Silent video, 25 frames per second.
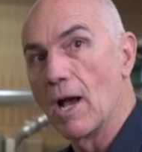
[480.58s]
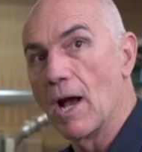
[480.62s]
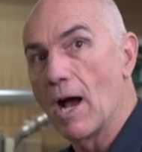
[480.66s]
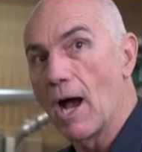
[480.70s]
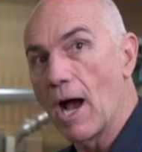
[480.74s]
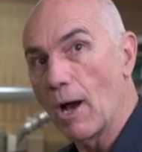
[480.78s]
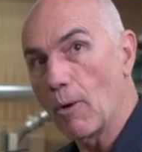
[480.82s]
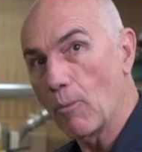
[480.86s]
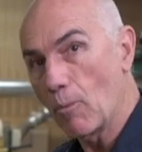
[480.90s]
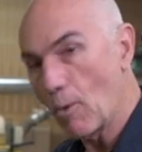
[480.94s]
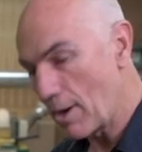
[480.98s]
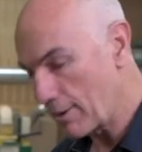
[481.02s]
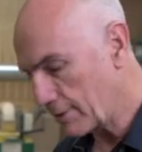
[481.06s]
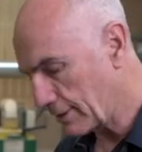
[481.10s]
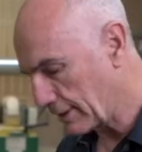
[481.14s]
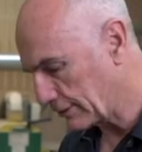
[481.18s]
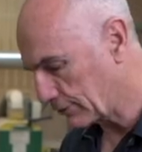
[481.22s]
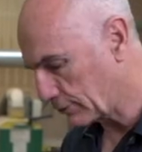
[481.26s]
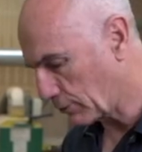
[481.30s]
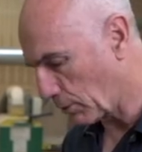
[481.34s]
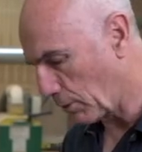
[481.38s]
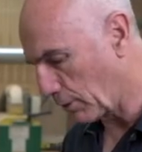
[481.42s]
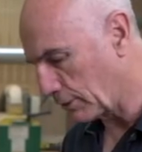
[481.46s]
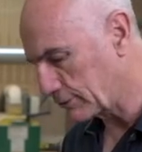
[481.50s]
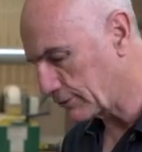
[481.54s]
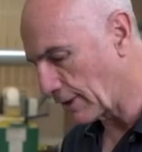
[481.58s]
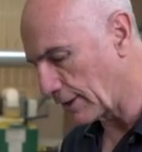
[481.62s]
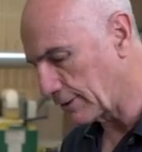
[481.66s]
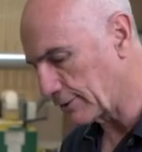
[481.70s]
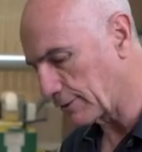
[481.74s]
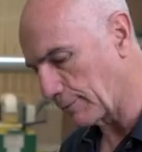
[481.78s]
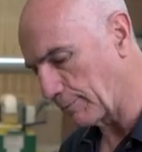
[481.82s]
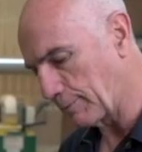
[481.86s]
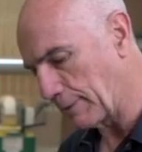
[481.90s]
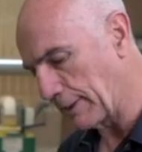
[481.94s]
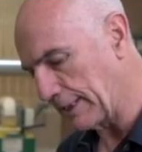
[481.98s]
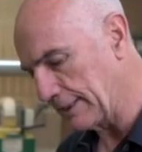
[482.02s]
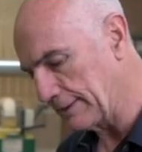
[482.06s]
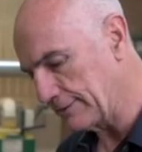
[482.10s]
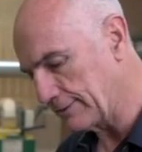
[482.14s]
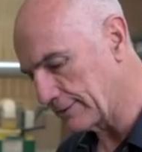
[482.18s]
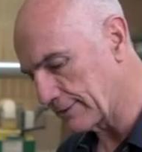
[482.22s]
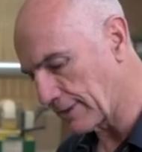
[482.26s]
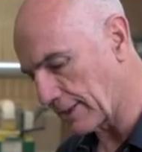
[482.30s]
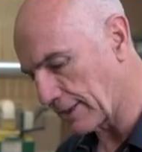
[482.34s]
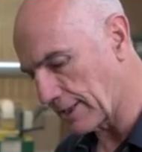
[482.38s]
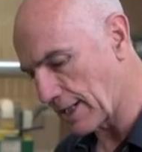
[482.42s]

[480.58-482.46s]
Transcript: I want this horizontal piece to